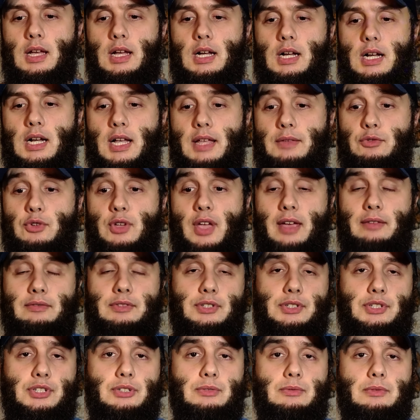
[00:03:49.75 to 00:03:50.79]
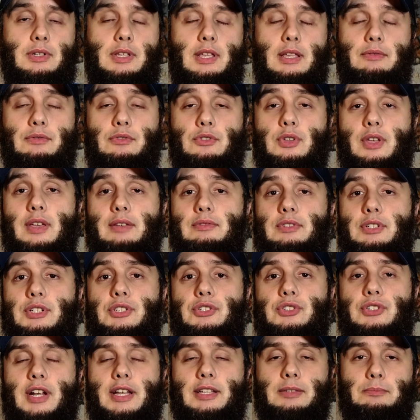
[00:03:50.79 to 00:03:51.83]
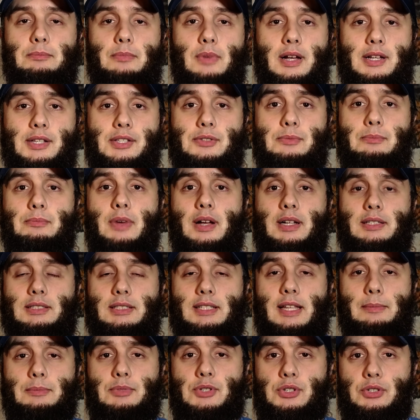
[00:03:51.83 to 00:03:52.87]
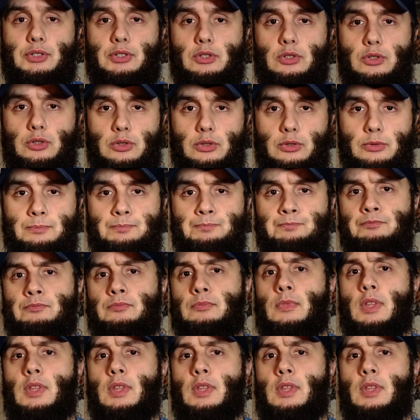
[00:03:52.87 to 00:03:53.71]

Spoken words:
If you ever tried Boss Battle Absolute,